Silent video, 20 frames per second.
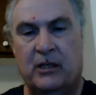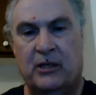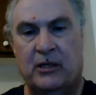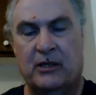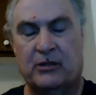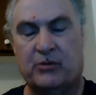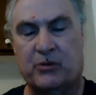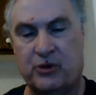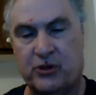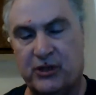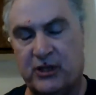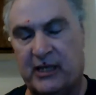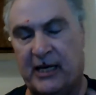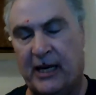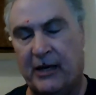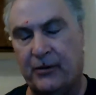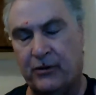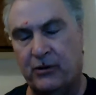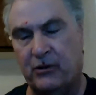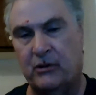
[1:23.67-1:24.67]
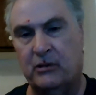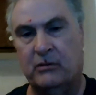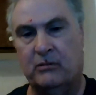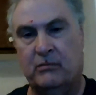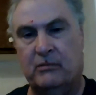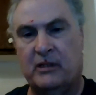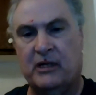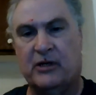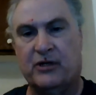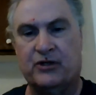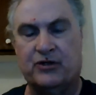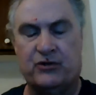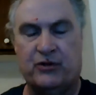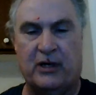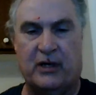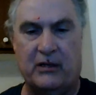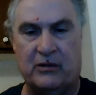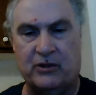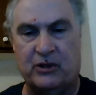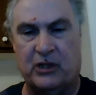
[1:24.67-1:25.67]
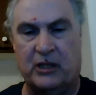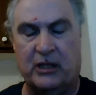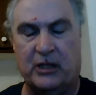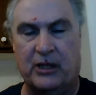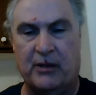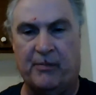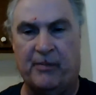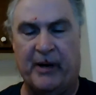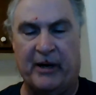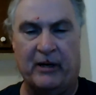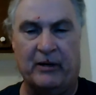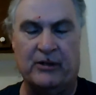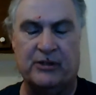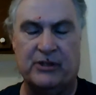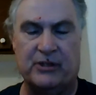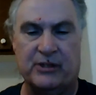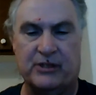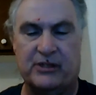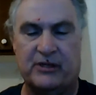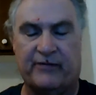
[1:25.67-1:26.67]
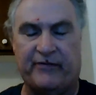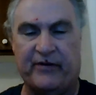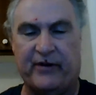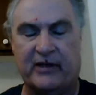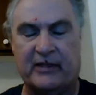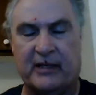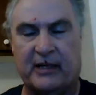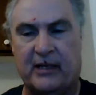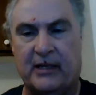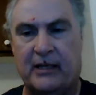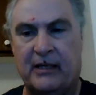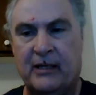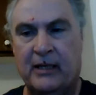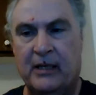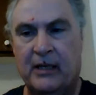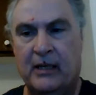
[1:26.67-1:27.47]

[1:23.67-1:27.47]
You're supposed to gather in large crowds like in the parks and stuff like that.